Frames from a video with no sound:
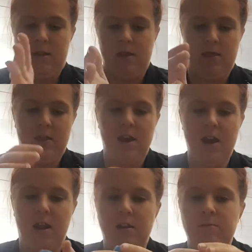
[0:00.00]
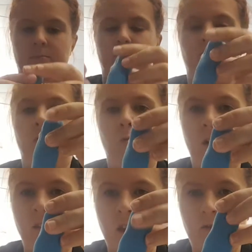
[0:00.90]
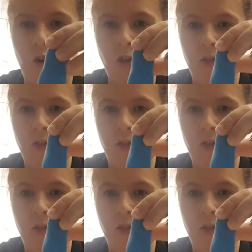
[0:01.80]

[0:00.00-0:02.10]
Then, once I've got